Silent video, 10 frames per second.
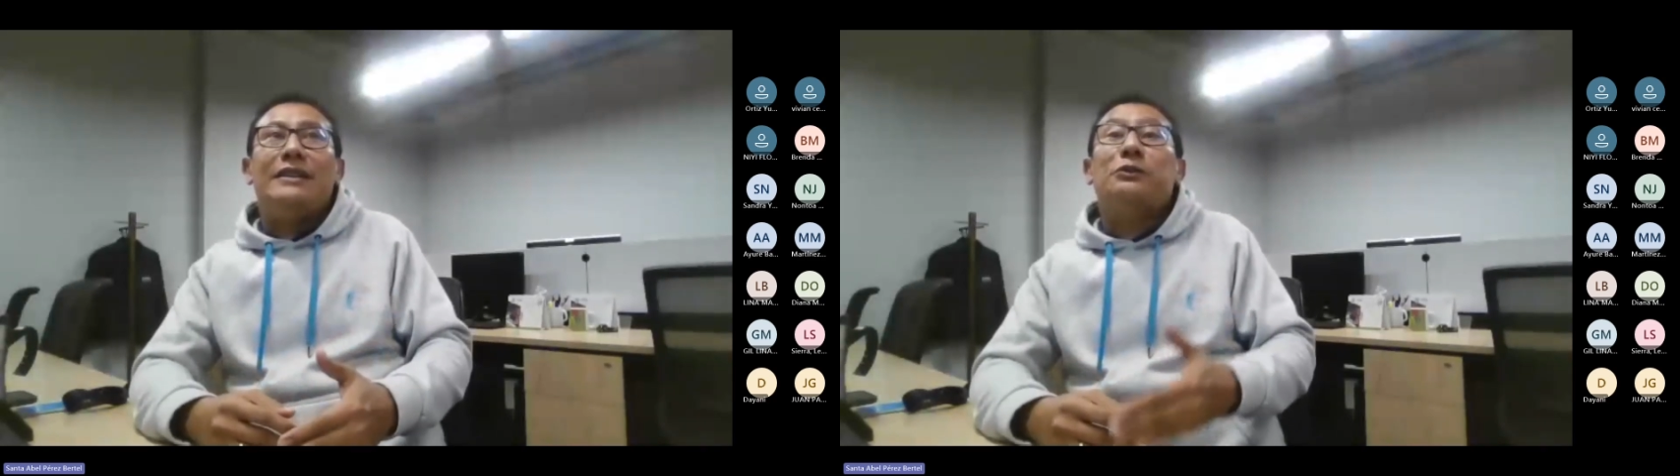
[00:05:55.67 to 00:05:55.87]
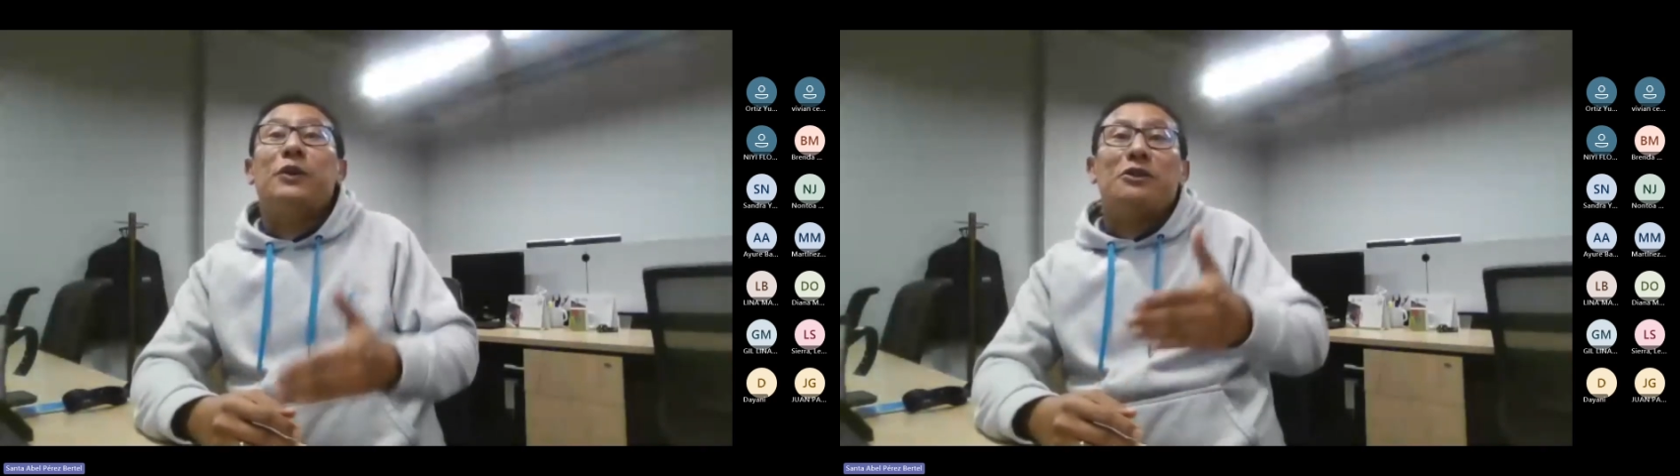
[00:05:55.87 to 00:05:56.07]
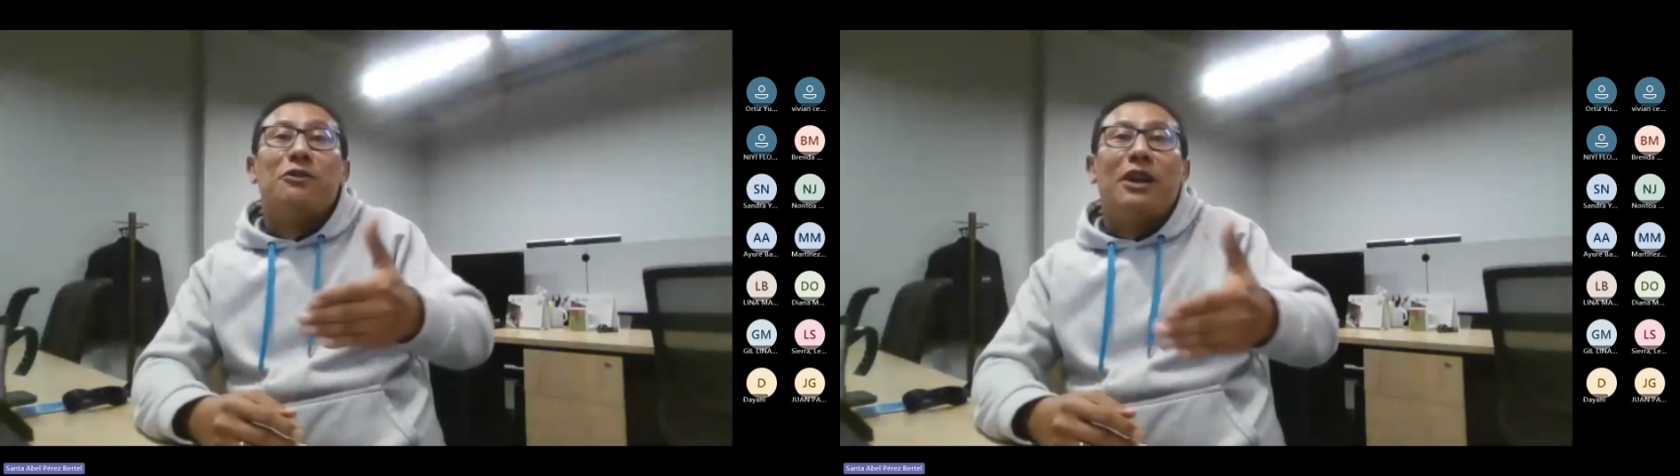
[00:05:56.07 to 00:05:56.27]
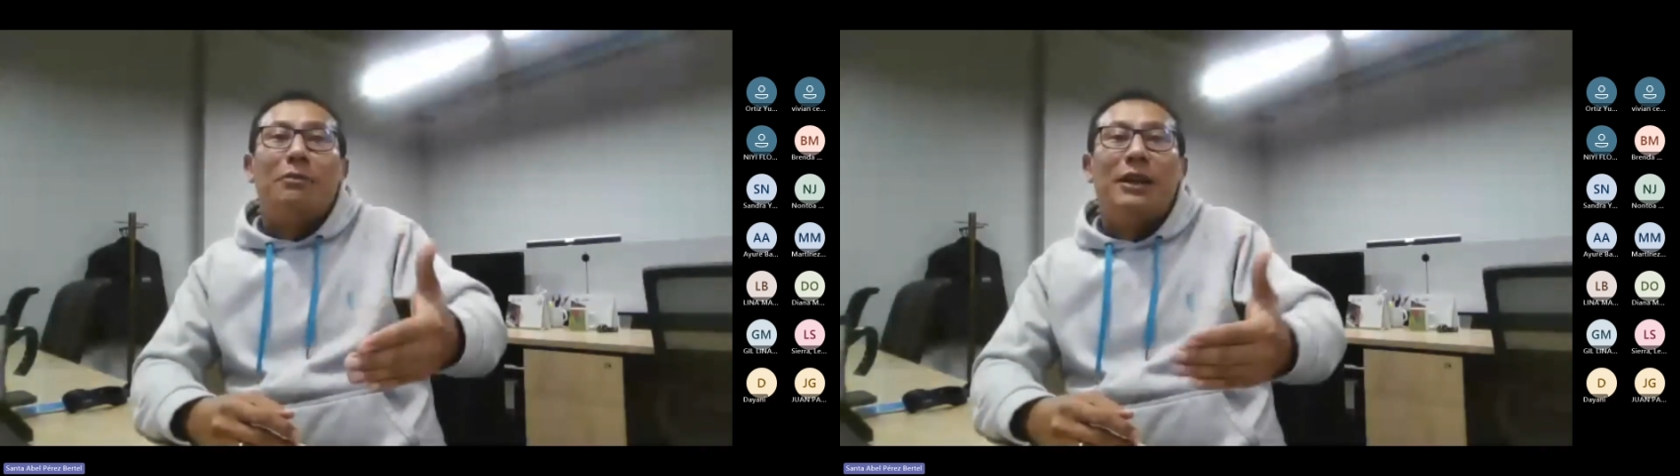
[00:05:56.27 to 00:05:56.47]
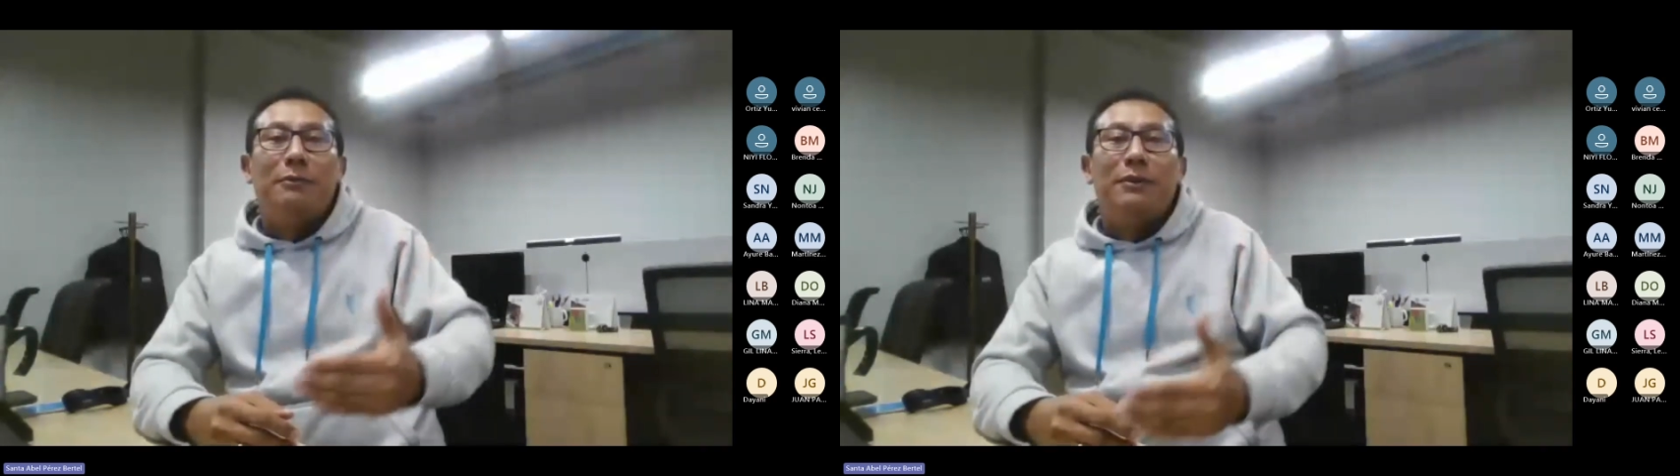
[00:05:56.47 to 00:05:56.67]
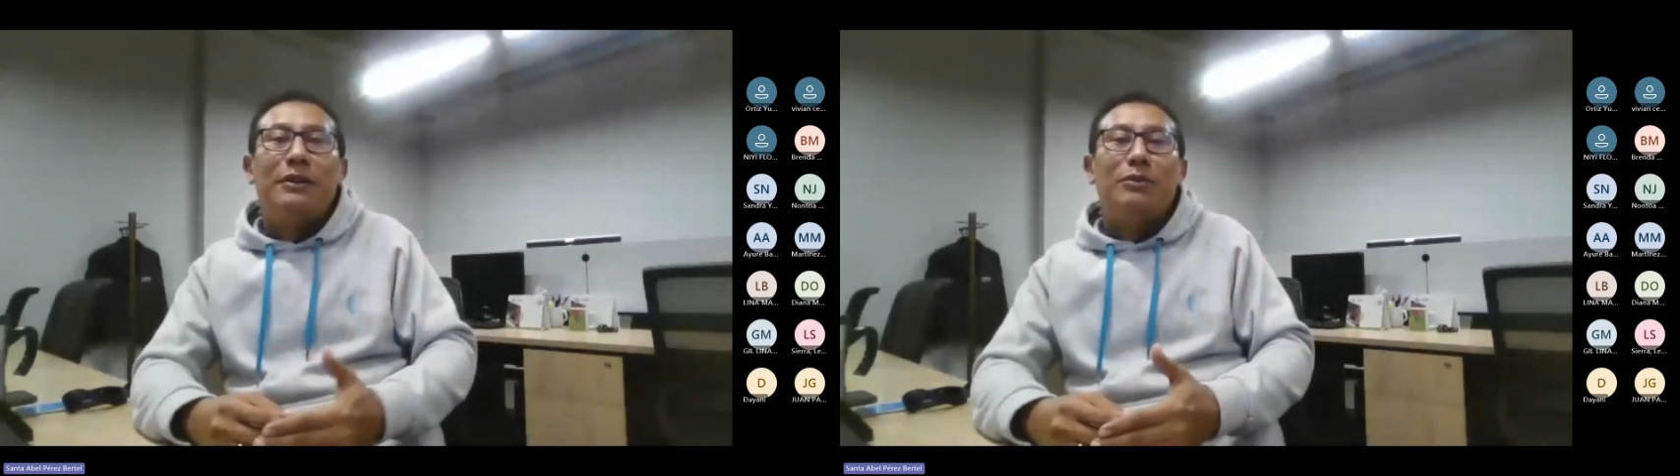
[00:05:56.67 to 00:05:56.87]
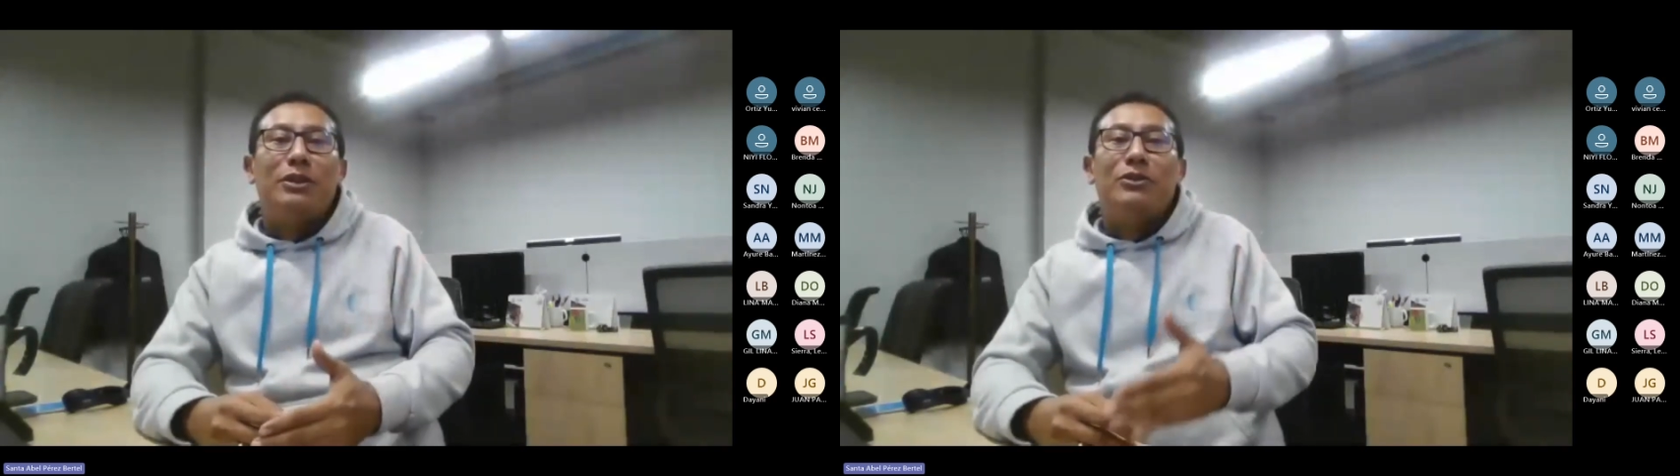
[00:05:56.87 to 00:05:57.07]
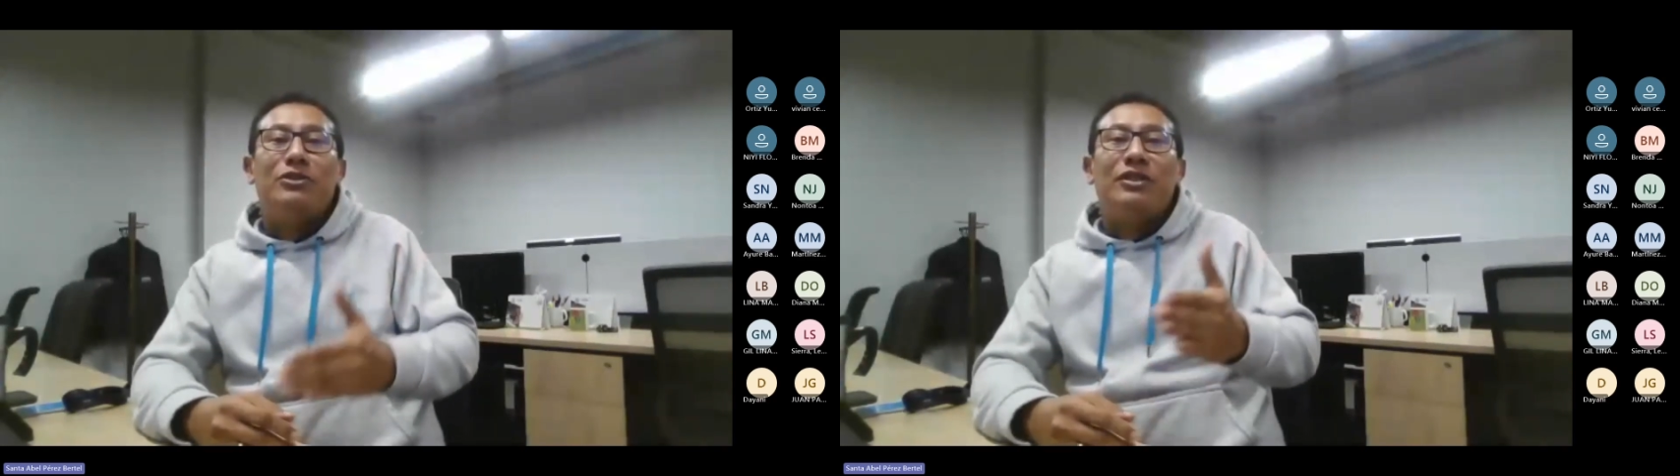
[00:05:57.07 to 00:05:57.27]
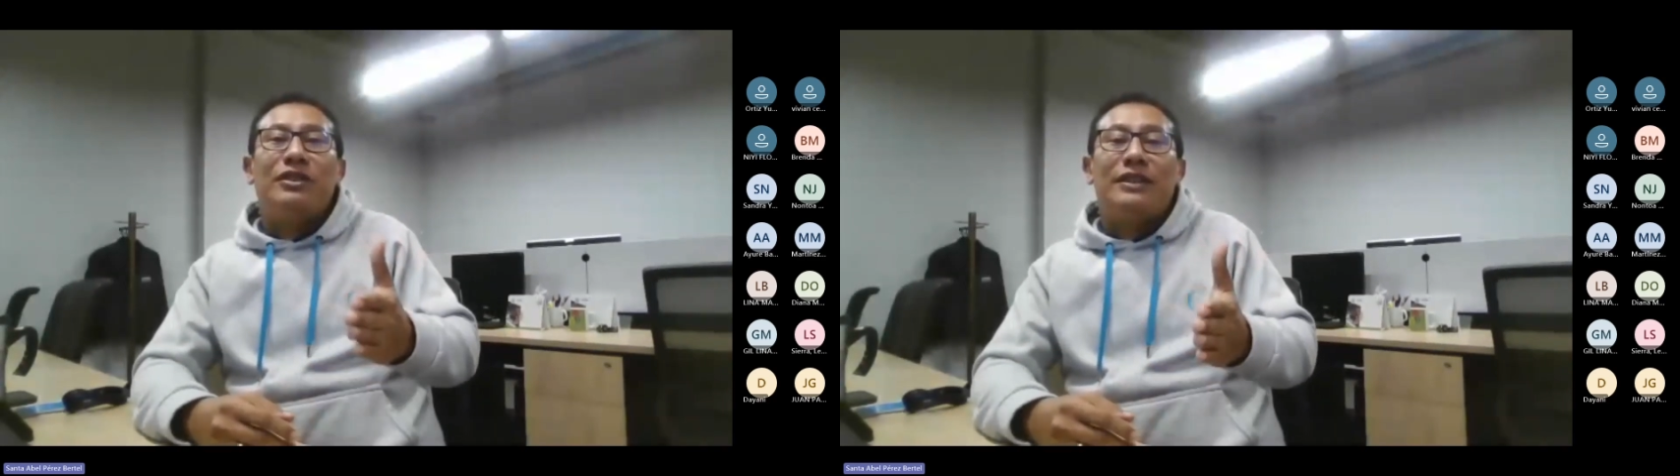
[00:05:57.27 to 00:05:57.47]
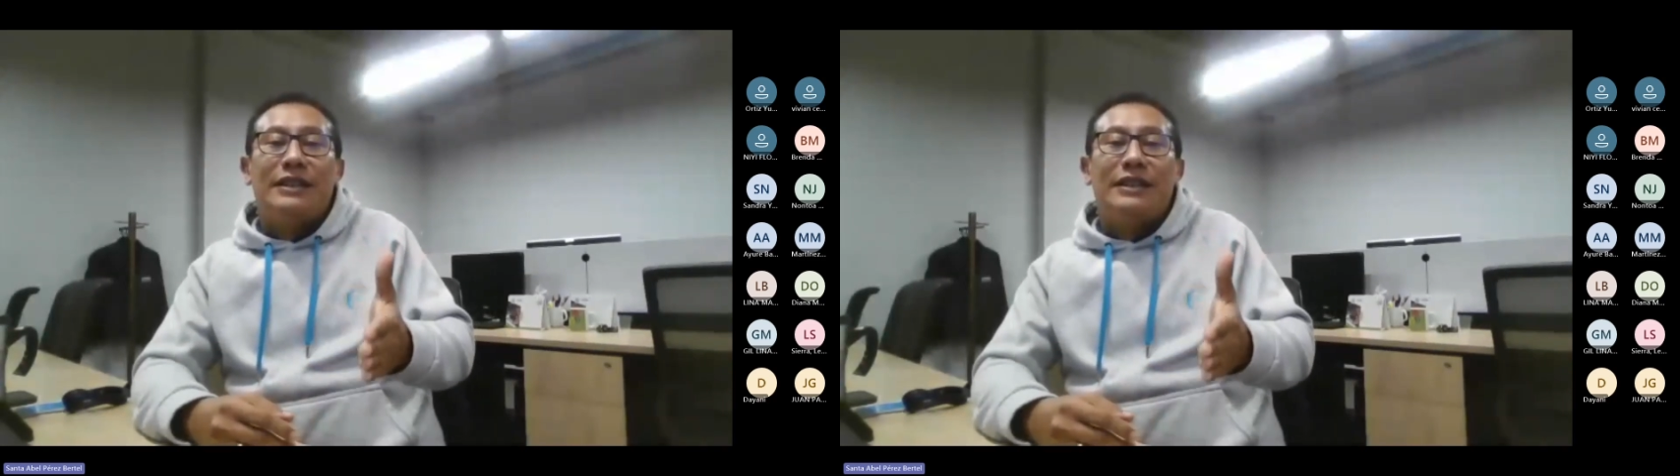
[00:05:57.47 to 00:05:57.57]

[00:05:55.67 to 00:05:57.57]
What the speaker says: irregular verb because